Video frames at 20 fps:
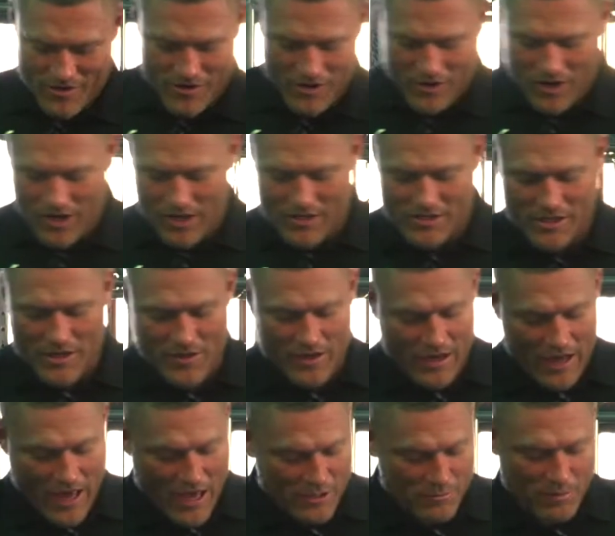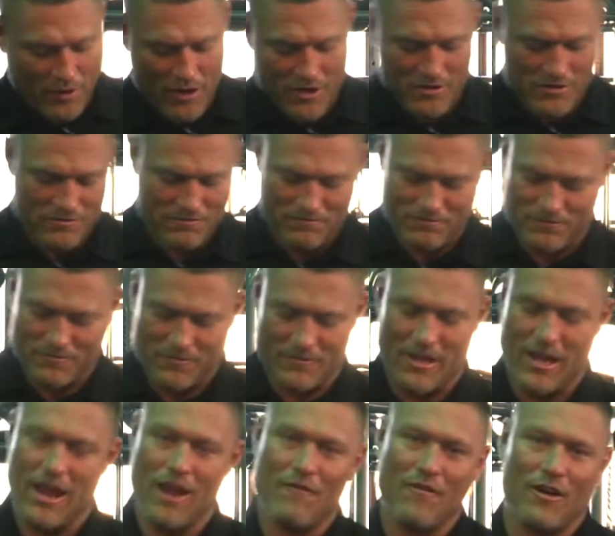Like I said in the last post,
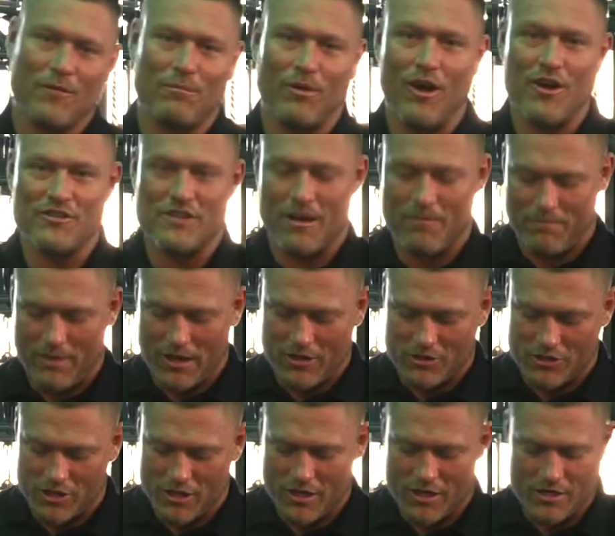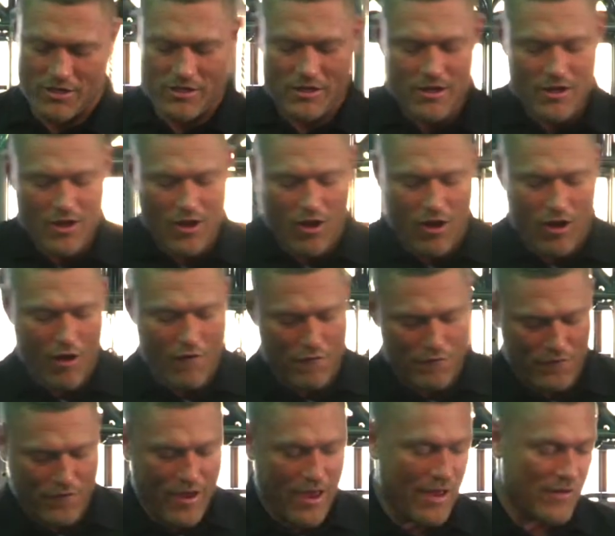everyone blows up about cheese. High
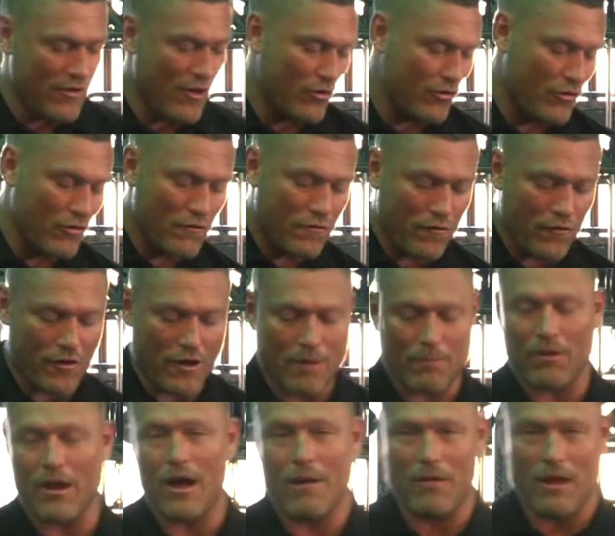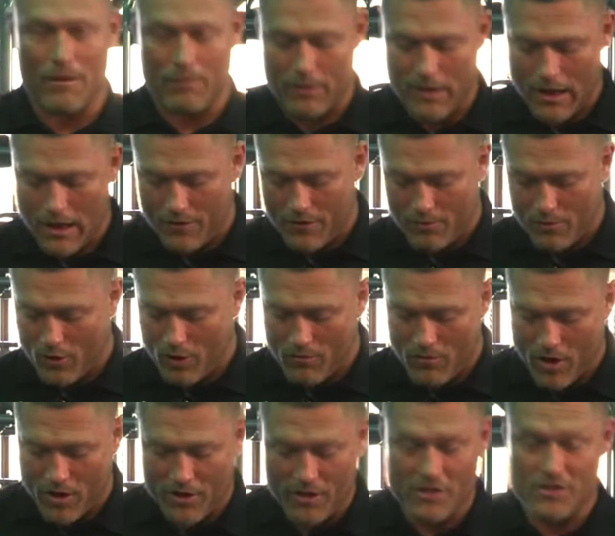fat, not good for you, blah, blah, blah. The bottom
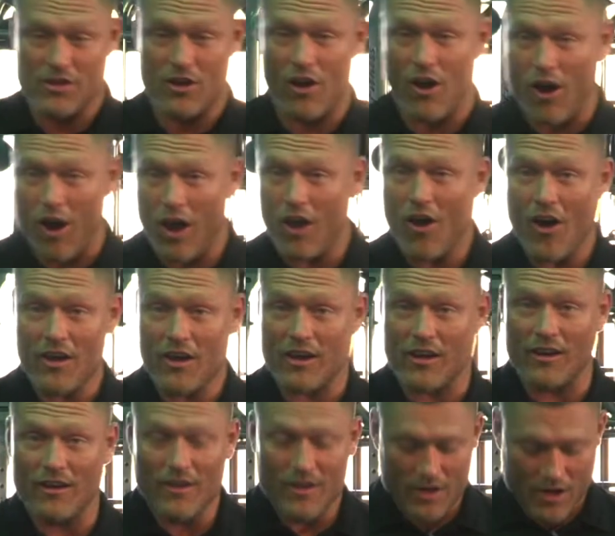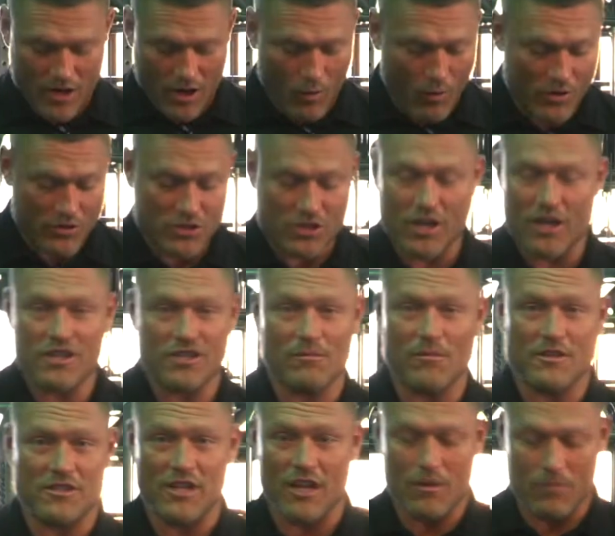line is, I like it, and I want cheese on
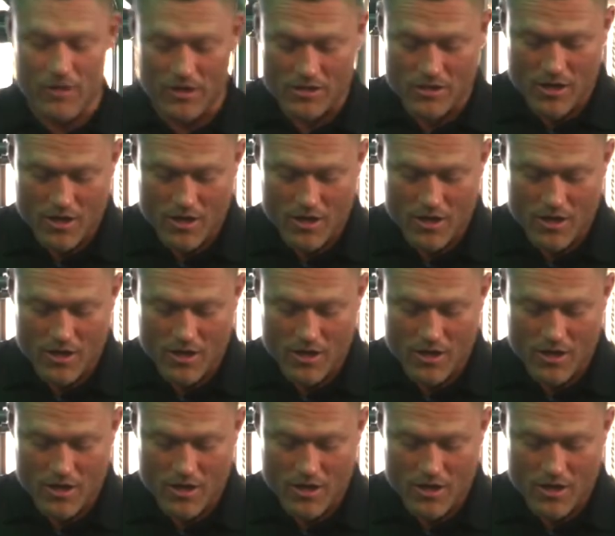my sandwich.